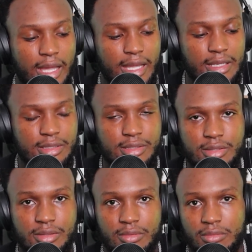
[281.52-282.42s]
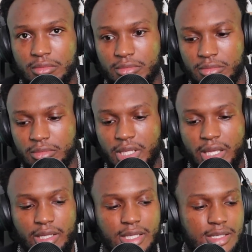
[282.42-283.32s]
And
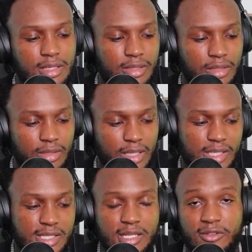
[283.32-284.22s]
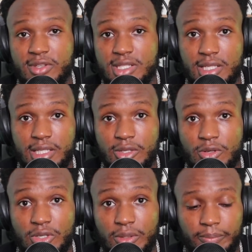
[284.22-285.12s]
yeah, he didn't. And he said he physically
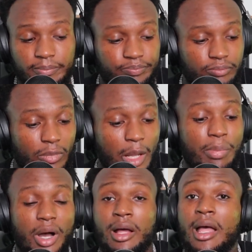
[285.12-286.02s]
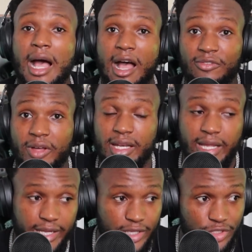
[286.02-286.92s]
couldn't. But I find
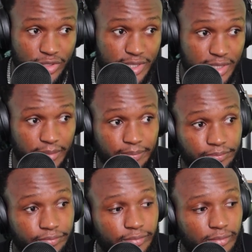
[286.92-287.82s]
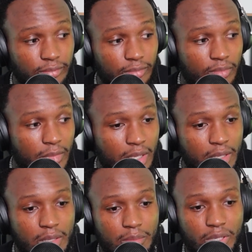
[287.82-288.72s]
that interesting
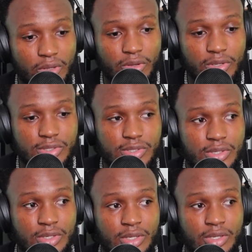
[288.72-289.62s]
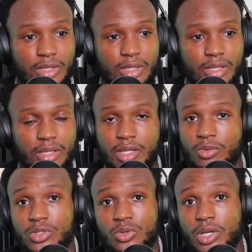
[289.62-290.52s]
because he
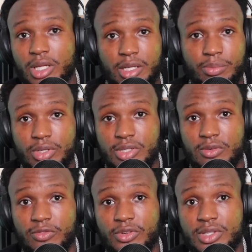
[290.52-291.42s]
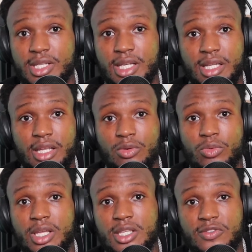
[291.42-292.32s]
was talking at the press conference saying that the
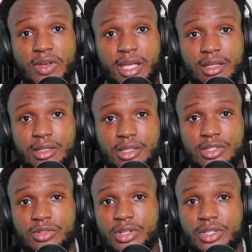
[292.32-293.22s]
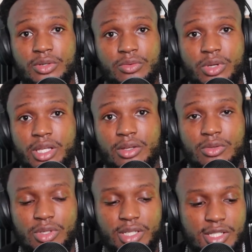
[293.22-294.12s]
weight is fine and he's already on weight
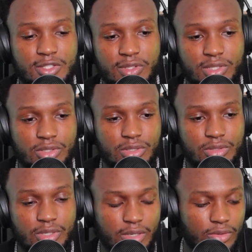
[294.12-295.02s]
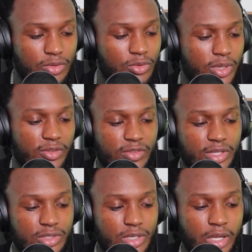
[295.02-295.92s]
and all of these things. So I don't know where
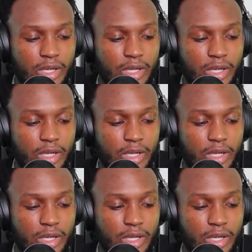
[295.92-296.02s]
things